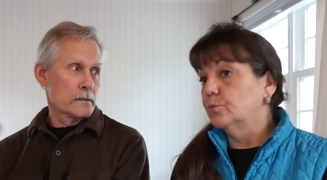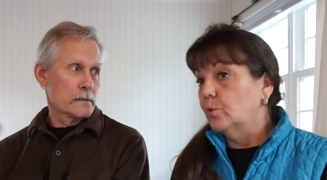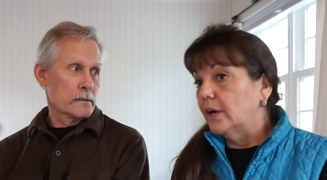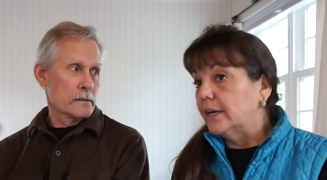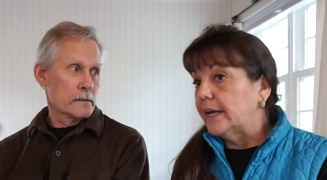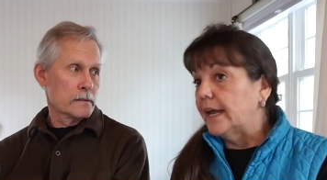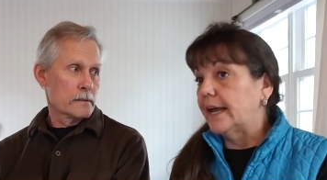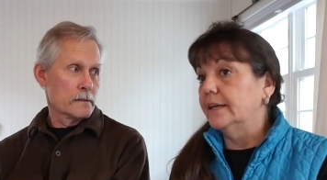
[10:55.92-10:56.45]

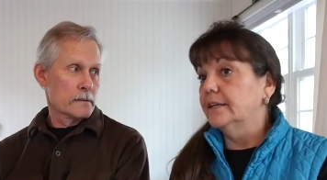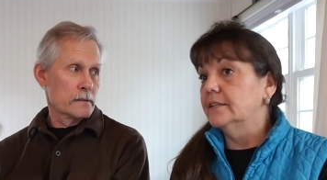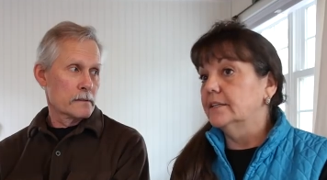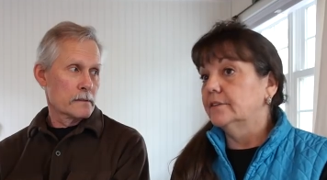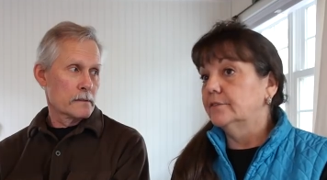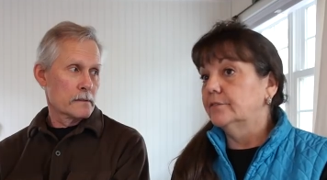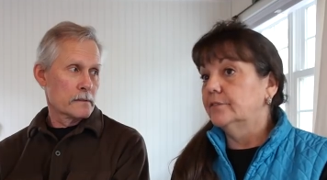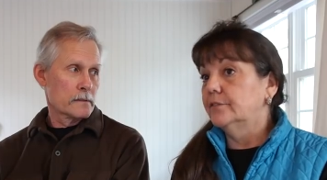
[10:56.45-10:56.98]
Speaker 1: one end
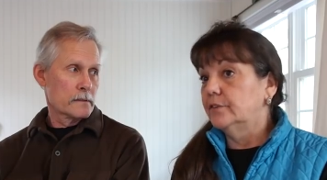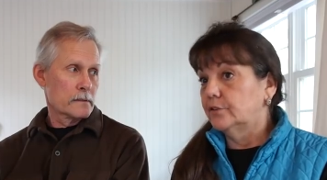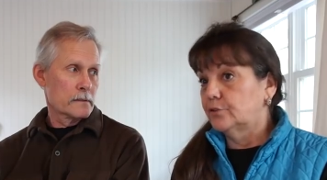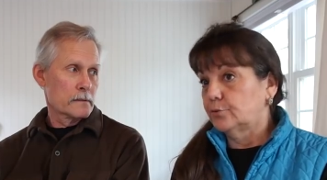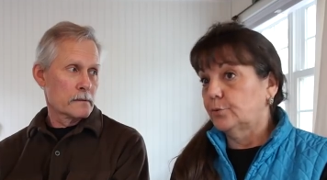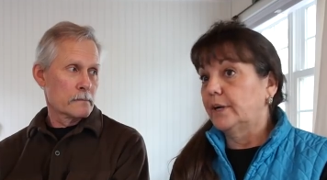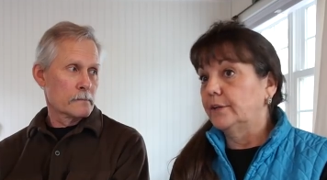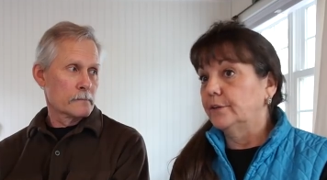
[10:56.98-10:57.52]
of the
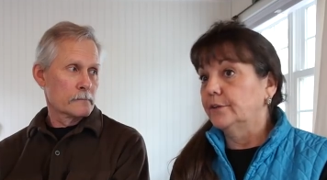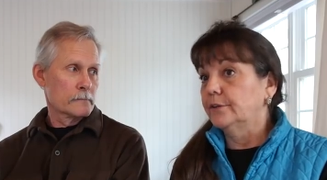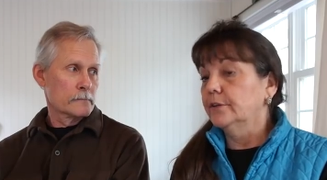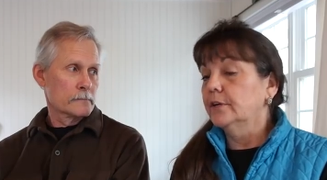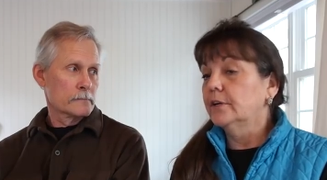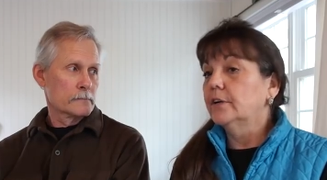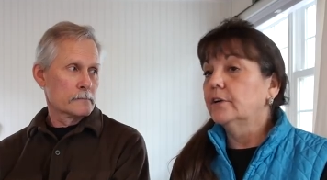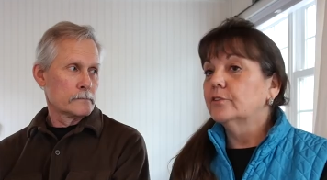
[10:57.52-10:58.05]
trailer
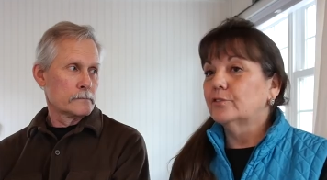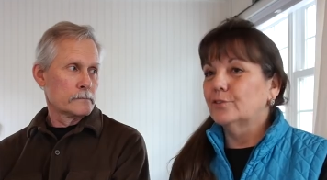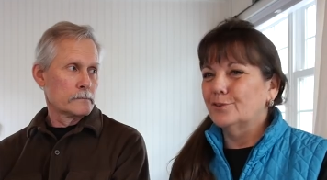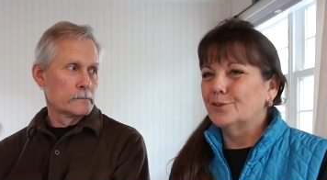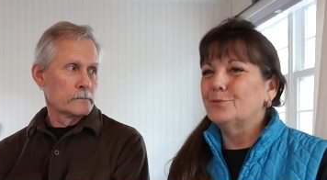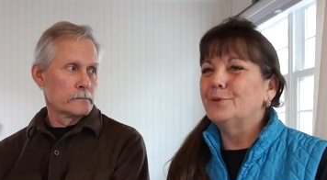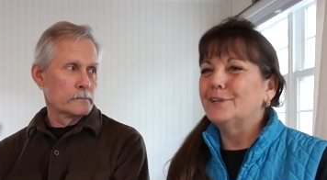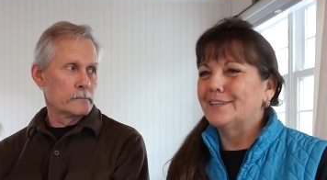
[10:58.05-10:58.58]
so
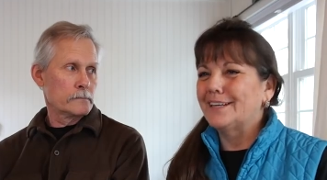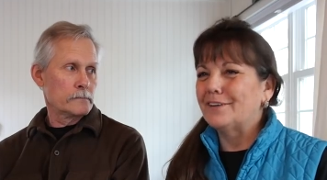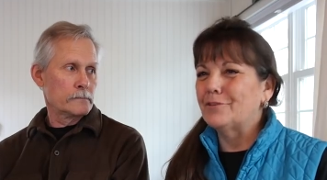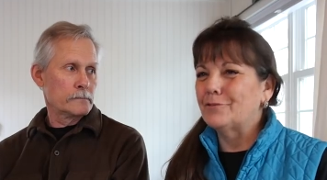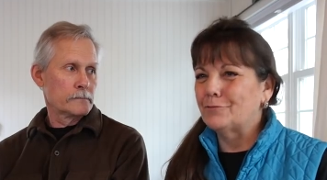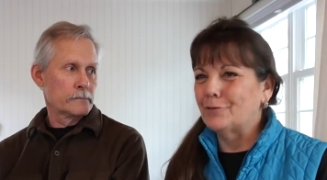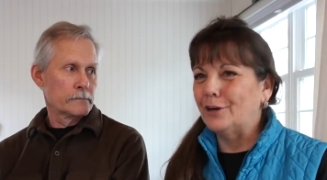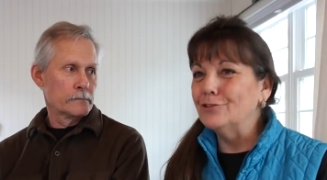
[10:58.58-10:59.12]
that we could have a
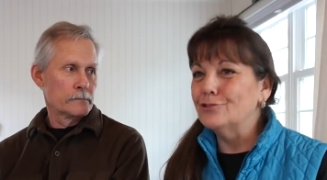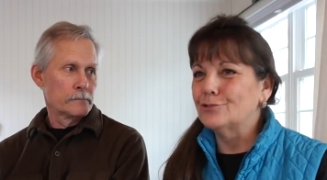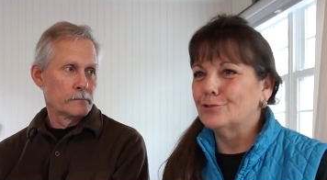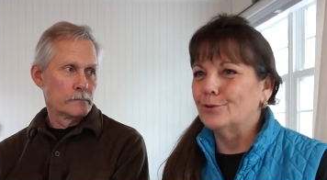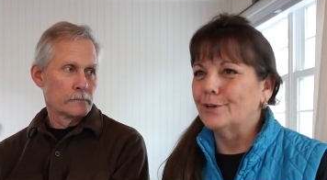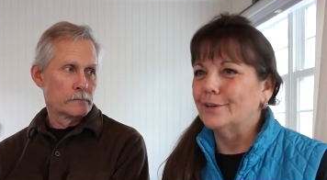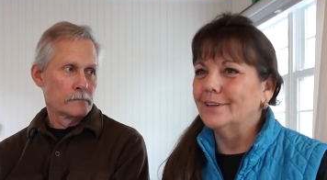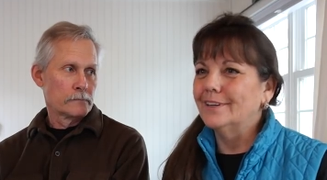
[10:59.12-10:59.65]
French
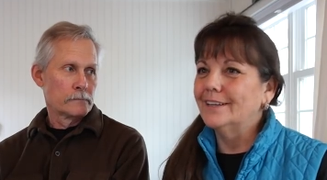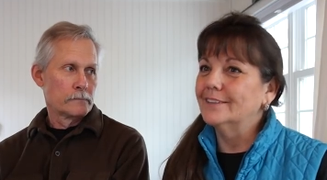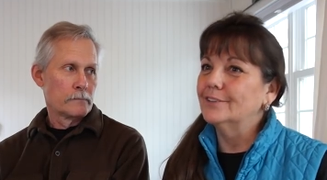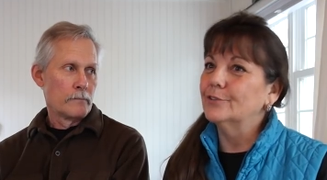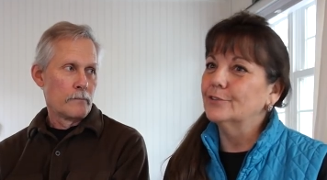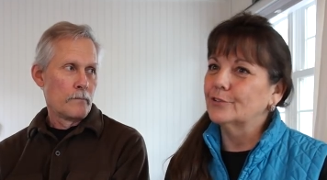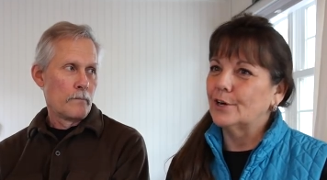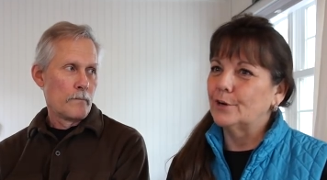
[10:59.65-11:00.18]
door, and
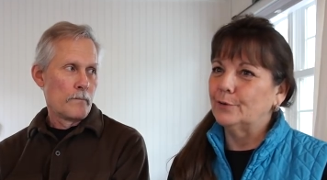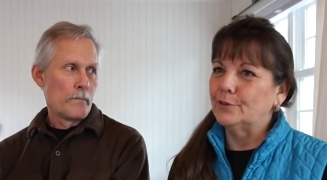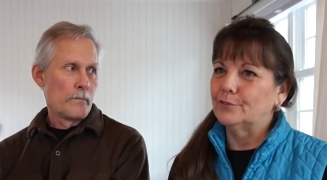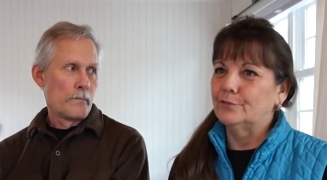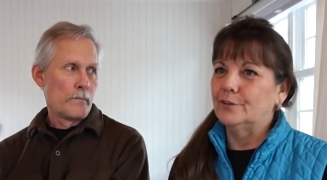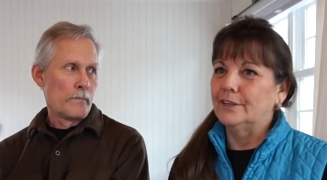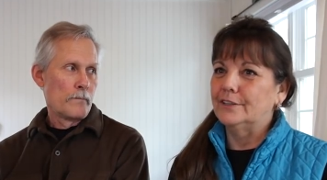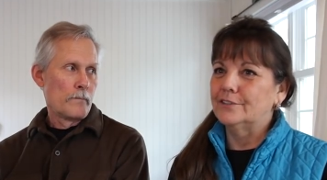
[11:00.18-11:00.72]
those are always
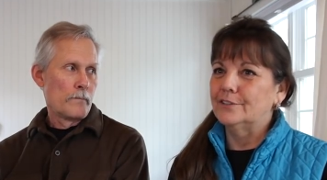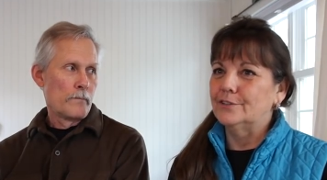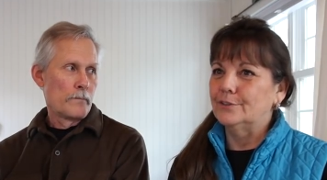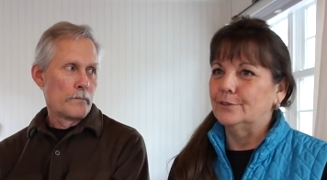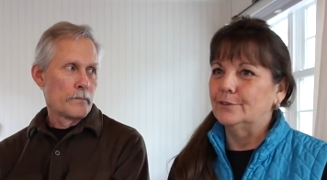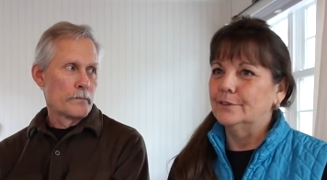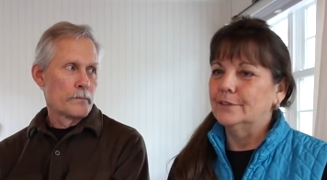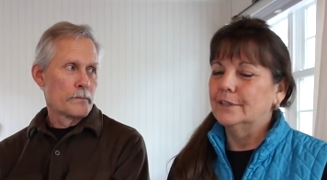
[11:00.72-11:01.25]
fun to
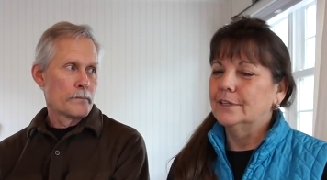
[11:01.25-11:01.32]
do.